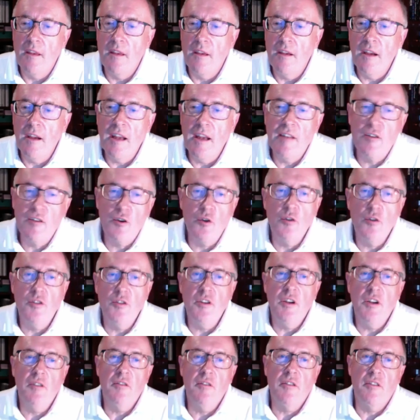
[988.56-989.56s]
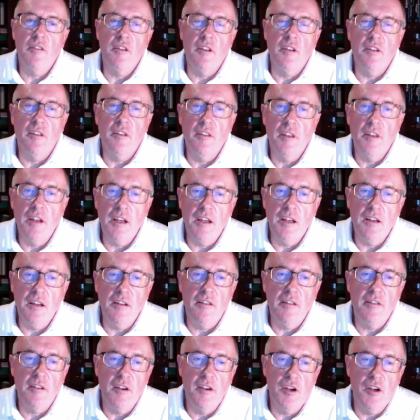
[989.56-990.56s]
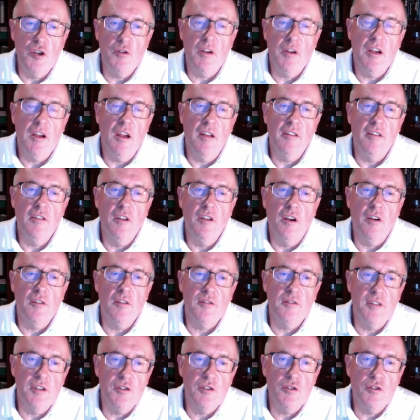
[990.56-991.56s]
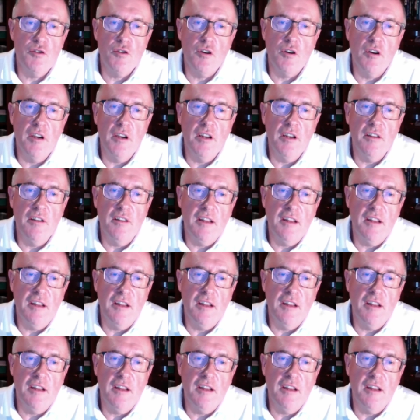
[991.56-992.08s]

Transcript: It's good news that the surgery has not destroyed